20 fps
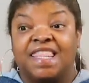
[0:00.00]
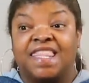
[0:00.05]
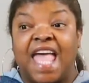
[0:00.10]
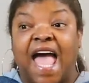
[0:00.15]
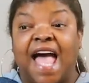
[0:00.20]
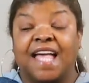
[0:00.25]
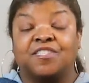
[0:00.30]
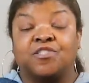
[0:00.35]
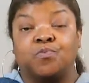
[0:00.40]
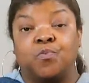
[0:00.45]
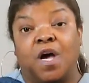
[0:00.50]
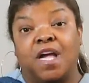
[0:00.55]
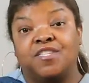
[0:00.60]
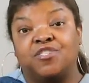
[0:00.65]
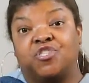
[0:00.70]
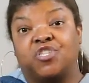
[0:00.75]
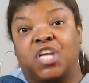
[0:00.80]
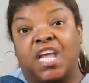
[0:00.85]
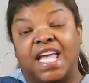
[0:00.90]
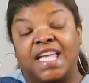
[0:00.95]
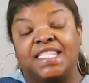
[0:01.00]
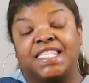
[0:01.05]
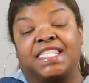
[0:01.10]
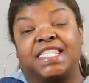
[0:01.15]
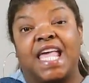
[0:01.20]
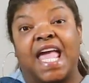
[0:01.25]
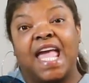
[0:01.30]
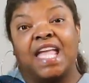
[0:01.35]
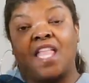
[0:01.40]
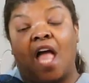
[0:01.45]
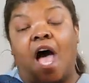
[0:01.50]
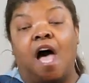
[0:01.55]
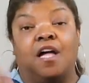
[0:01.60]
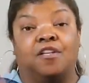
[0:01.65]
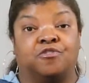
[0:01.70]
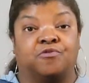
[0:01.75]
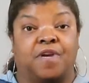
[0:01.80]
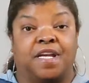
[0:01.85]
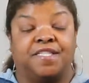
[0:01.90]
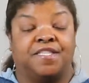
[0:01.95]
That's what Jen said
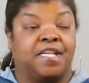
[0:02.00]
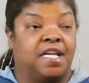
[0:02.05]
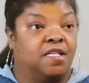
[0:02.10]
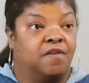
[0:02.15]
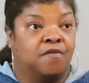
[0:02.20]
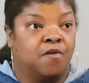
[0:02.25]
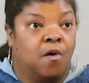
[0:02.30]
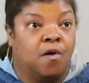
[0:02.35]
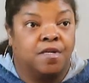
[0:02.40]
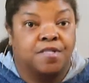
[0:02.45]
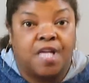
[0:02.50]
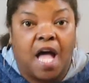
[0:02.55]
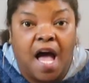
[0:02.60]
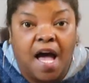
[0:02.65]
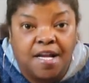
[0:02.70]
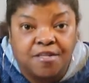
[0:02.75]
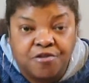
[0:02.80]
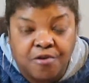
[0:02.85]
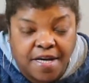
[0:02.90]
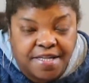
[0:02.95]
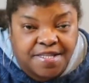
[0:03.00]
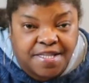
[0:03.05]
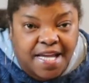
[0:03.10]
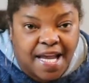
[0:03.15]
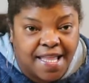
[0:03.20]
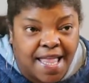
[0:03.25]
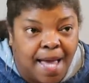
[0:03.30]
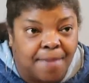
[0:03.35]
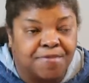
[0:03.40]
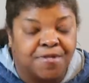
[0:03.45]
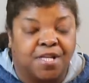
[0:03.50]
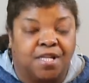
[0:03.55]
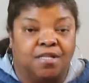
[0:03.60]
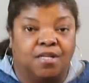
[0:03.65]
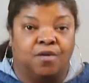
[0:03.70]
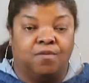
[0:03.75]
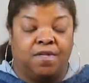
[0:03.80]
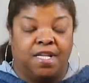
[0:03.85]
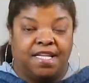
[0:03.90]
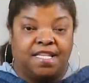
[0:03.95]
Andre said. Of course, Andre said,
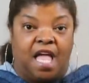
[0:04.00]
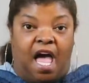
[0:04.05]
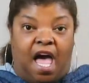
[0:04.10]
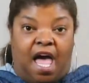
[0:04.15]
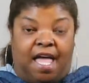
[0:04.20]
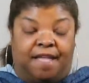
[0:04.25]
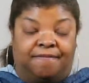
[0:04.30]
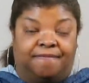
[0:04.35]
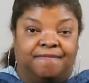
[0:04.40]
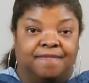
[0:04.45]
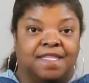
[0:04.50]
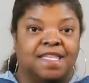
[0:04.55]
absolutely not.